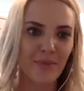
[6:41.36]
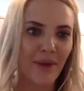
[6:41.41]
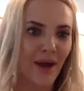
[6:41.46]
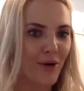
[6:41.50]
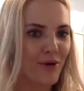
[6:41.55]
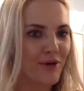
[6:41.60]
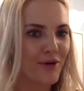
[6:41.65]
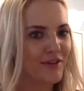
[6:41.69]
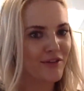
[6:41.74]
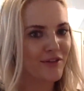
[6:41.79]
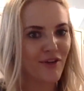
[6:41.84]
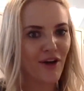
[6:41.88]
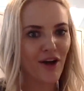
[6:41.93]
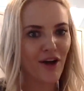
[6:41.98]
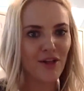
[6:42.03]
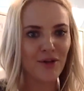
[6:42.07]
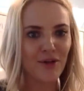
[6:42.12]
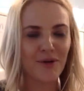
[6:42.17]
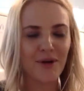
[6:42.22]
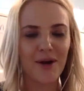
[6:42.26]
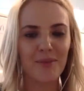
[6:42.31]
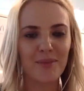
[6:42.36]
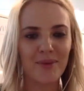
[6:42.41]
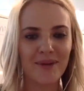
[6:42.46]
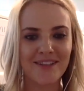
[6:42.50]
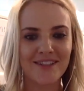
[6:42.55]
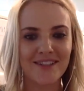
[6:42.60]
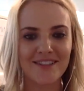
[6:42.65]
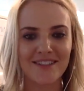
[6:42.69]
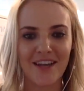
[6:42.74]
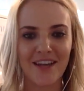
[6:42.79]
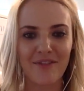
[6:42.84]
Power of the follow-up.
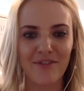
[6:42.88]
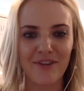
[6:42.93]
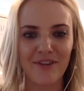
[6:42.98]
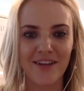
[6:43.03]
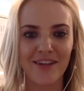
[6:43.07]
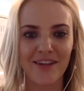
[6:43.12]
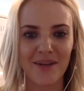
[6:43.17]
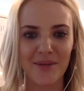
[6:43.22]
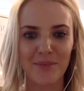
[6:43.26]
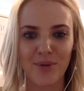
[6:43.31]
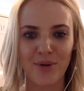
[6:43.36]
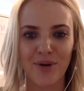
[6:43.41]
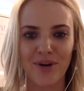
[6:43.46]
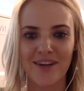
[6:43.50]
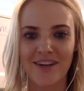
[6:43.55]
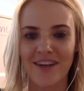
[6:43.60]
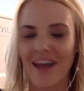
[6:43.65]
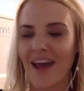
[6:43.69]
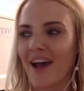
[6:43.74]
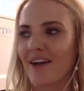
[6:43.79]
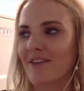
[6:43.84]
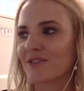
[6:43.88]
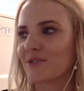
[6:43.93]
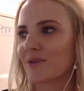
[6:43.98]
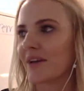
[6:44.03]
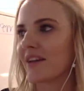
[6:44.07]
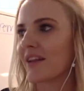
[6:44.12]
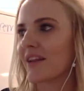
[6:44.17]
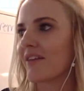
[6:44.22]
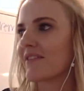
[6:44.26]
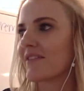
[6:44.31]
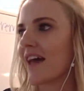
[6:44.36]
It's definitely important to have, so I
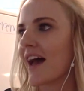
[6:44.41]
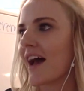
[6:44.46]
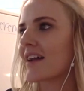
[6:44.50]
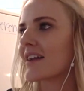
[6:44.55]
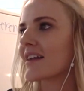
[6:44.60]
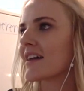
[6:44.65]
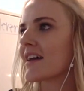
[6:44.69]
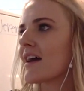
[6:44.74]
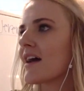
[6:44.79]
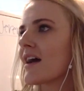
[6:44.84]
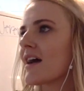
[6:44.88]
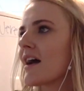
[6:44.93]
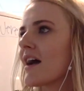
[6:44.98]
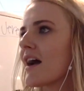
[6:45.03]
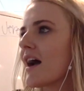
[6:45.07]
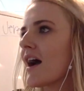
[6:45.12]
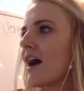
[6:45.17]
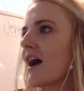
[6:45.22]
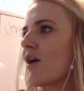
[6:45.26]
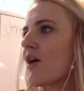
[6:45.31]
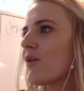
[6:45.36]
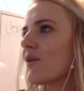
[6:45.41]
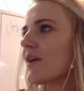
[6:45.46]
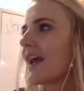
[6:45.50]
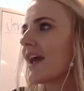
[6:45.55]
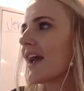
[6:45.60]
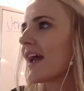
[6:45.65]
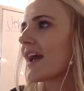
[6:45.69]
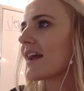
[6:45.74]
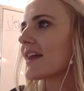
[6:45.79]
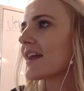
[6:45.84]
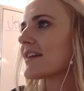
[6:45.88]
love that.
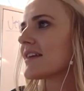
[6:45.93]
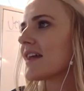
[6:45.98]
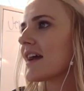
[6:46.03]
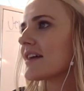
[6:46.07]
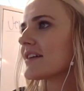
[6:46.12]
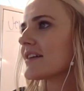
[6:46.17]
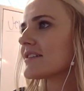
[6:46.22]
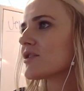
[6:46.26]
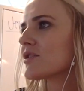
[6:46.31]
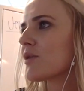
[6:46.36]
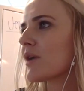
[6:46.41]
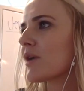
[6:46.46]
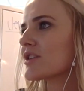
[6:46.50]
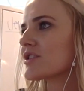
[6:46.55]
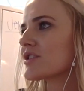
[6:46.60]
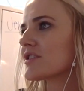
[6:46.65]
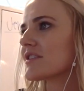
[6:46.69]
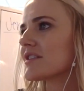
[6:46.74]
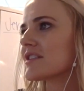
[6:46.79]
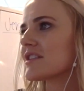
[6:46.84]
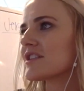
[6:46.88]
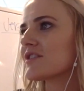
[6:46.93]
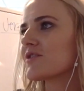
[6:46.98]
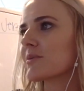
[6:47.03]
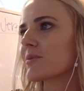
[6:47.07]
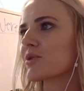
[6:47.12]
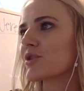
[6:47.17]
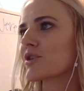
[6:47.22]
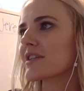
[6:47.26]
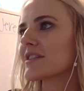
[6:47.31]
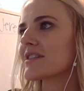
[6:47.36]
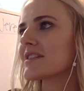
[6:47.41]
Okay, next question. This is from
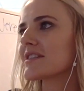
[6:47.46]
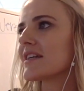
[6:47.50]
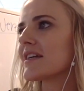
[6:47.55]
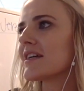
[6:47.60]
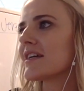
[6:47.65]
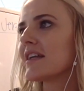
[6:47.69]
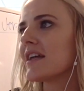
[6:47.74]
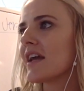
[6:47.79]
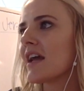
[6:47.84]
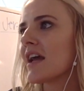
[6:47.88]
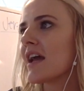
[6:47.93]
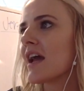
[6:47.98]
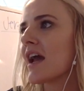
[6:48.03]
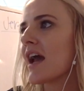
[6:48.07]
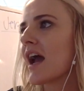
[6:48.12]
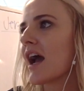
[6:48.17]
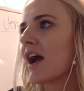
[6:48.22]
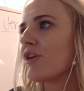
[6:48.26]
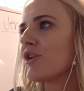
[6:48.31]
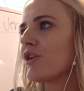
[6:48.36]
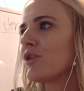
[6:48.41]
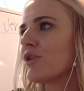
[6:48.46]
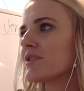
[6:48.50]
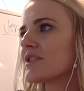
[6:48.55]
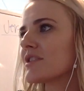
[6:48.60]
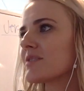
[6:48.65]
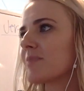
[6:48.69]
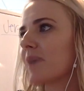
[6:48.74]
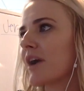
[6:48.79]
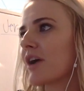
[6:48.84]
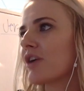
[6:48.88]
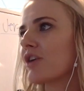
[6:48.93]
Kristen. How do you
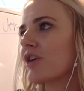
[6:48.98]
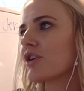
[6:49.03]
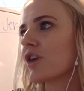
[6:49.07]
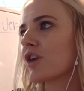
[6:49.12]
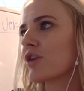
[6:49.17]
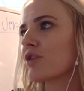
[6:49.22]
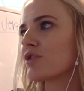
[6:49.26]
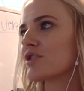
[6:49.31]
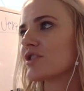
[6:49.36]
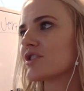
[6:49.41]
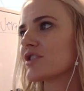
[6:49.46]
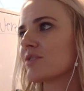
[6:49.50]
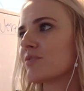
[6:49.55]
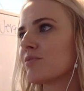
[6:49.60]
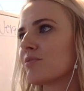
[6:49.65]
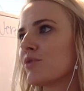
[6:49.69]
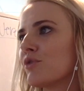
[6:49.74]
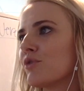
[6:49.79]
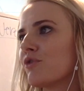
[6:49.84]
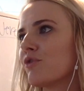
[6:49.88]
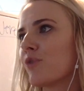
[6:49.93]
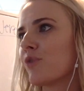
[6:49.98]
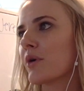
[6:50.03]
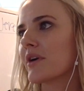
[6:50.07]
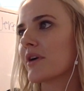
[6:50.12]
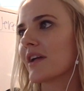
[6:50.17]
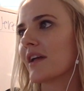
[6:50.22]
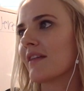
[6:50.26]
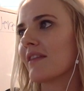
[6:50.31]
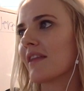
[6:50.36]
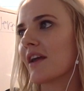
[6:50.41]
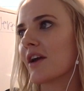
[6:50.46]
inspire coaches to move forward
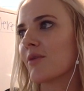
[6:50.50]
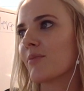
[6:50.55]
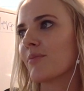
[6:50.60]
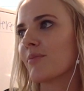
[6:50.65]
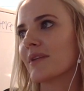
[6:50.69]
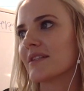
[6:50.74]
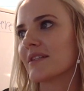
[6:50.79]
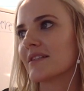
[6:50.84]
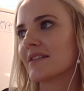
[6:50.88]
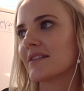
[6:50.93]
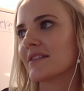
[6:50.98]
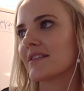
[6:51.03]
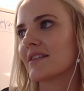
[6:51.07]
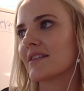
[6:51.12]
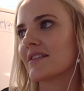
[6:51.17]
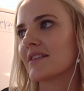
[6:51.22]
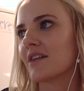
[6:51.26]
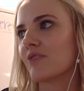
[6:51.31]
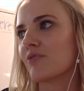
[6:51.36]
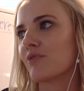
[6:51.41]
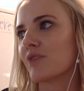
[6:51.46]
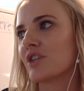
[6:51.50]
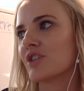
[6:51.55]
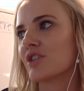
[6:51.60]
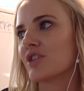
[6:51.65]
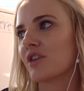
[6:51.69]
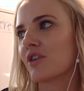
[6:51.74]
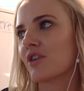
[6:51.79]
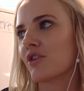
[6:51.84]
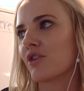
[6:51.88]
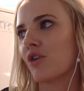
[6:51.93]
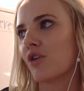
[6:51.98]
in their businesses and reach
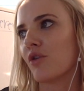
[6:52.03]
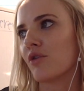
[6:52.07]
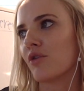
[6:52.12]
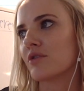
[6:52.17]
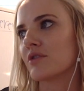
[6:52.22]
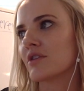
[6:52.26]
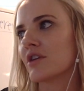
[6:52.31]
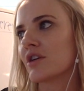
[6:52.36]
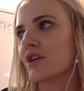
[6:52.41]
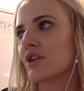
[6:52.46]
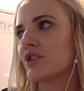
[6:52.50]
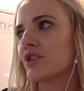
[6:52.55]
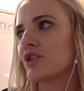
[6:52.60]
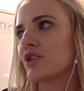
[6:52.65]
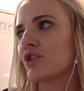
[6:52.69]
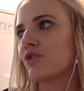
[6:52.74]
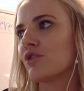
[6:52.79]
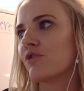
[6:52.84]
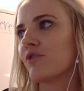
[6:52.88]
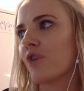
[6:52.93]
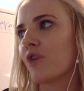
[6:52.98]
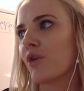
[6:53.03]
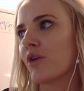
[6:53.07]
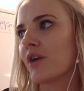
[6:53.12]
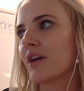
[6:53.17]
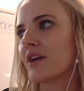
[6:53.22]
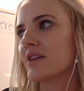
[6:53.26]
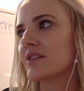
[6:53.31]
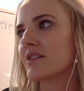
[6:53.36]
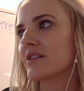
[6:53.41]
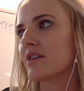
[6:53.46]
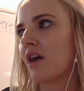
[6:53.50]
their goals? Do you
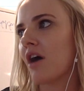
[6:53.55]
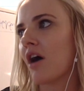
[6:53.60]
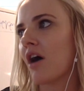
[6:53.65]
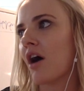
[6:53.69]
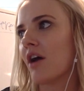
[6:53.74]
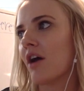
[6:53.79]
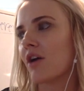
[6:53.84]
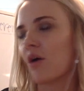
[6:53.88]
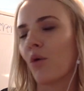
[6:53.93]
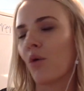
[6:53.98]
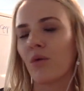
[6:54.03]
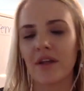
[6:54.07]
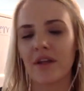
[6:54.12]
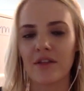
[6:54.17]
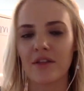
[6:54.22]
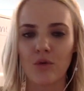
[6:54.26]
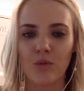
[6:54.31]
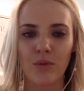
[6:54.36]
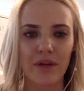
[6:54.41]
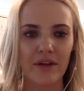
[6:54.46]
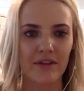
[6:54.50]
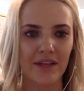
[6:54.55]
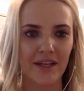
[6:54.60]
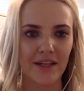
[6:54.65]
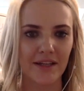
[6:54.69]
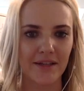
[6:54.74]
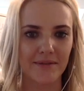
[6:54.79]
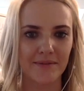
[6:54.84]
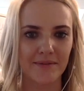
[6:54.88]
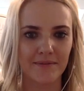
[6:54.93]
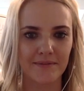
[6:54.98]
focus on only the willing?